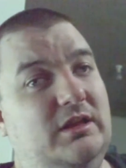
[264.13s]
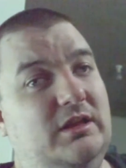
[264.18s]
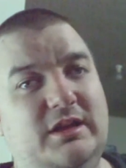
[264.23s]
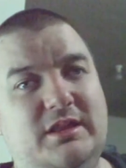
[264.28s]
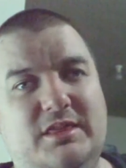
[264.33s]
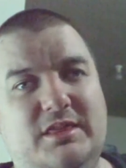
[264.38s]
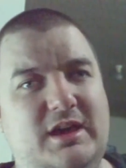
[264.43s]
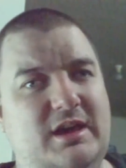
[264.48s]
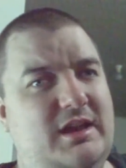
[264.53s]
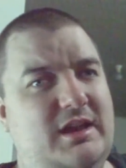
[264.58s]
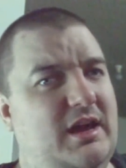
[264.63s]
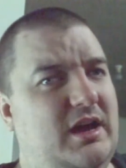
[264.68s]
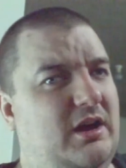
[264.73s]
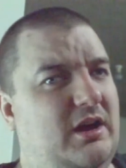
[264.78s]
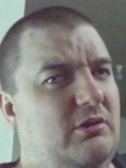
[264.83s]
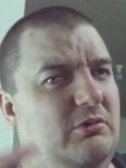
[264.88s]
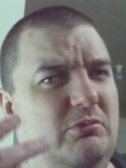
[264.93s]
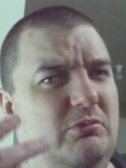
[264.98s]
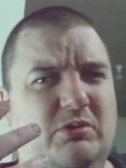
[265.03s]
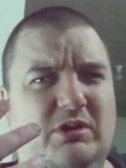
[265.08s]
And they're
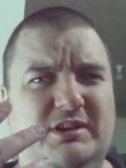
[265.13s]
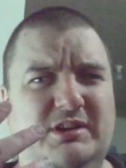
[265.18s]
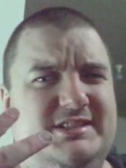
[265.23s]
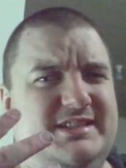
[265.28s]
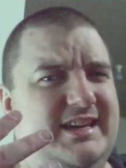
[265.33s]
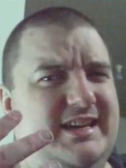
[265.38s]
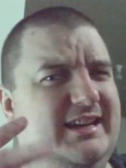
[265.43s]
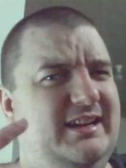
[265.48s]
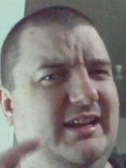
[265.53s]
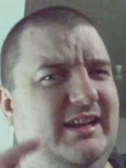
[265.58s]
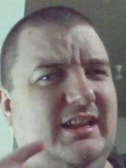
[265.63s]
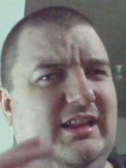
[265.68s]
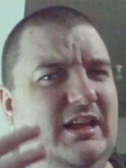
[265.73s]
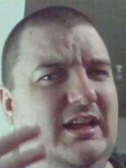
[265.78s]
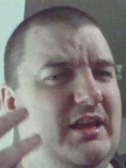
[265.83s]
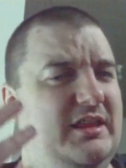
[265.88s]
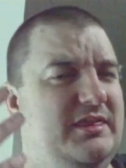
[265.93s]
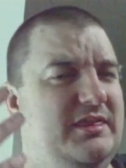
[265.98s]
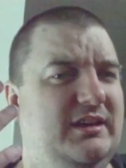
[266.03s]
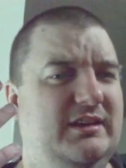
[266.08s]
now what, 10?
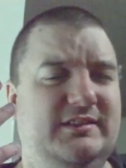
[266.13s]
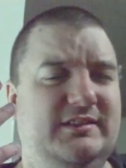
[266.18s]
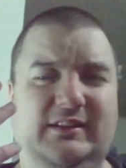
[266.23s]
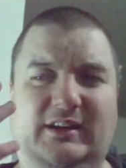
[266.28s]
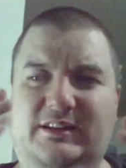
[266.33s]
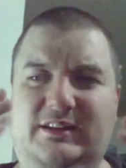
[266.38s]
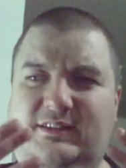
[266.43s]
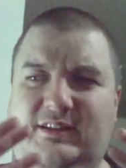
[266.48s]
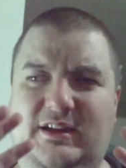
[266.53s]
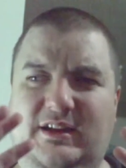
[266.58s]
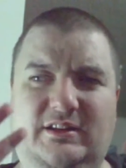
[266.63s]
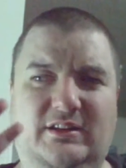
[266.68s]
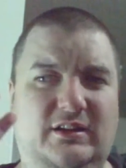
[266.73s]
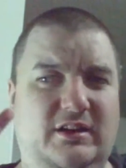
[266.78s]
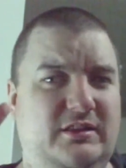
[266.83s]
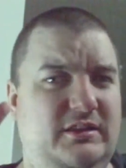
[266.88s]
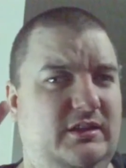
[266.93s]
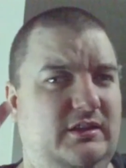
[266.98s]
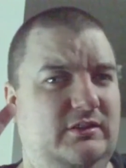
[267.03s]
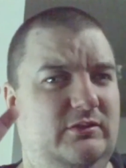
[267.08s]
I think it's like 10.
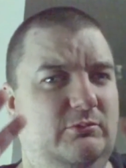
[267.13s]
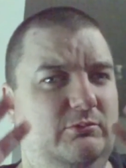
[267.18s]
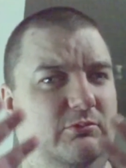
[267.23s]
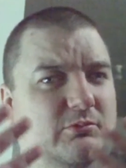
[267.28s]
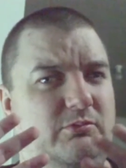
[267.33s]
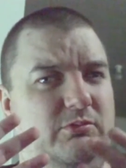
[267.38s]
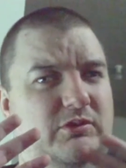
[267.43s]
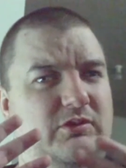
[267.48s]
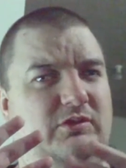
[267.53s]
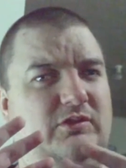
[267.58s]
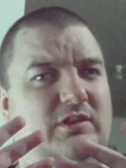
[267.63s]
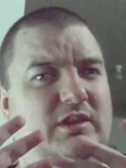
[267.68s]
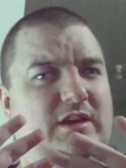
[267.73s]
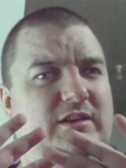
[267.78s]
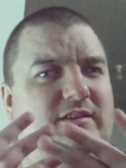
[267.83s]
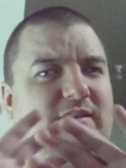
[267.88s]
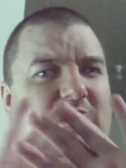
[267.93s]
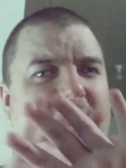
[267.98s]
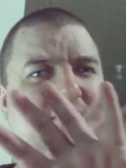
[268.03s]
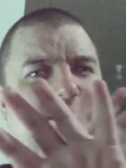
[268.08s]
I think it was
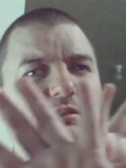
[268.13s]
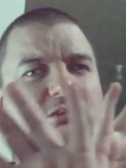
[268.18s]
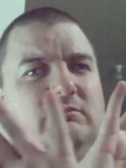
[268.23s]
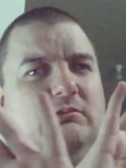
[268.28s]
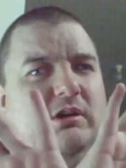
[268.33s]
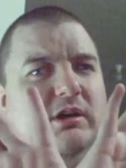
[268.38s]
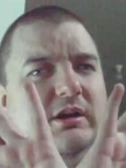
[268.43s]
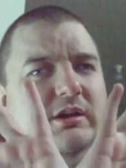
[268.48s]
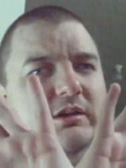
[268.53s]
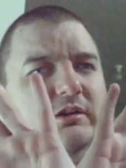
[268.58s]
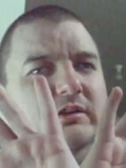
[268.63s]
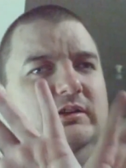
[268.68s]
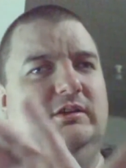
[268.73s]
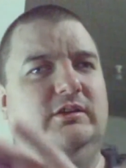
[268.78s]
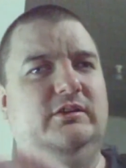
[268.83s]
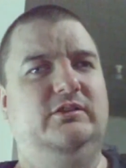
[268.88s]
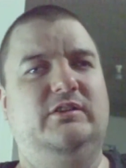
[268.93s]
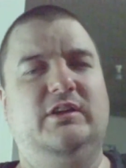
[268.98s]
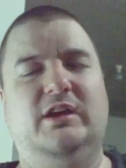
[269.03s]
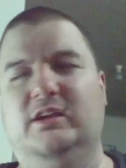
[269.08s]
their 10th reign
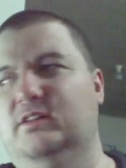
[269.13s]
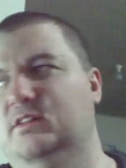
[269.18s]
as